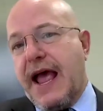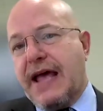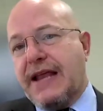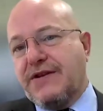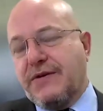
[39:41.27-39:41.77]

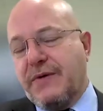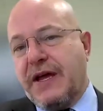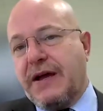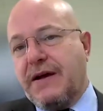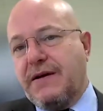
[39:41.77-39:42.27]
and
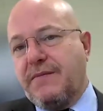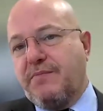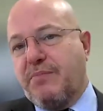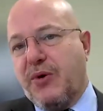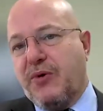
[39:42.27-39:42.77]
doing
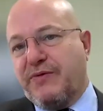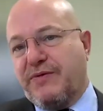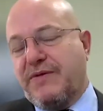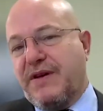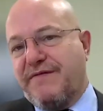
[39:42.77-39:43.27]

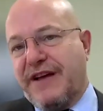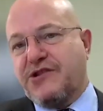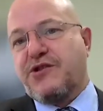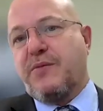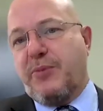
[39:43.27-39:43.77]
both
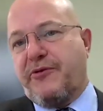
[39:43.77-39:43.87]
conventional